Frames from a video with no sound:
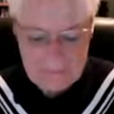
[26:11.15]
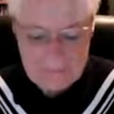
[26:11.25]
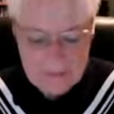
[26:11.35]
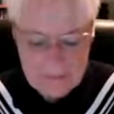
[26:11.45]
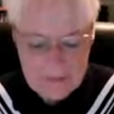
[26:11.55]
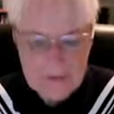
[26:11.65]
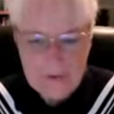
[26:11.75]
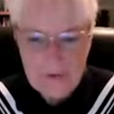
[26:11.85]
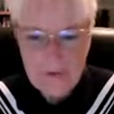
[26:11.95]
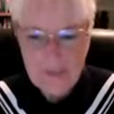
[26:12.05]
but there's
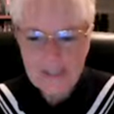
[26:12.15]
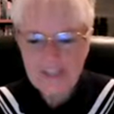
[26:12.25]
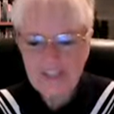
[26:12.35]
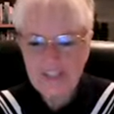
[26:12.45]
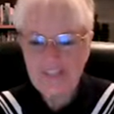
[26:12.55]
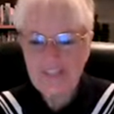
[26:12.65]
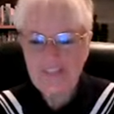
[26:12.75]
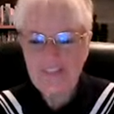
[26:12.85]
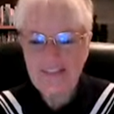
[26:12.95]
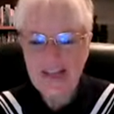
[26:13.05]
no question
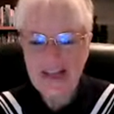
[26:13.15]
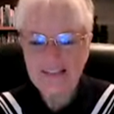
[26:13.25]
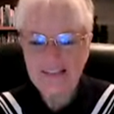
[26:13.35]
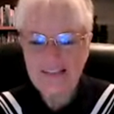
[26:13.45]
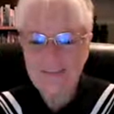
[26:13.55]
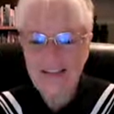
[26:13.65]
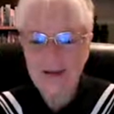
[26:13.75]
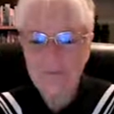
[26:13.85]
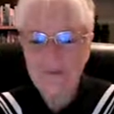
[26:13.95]
that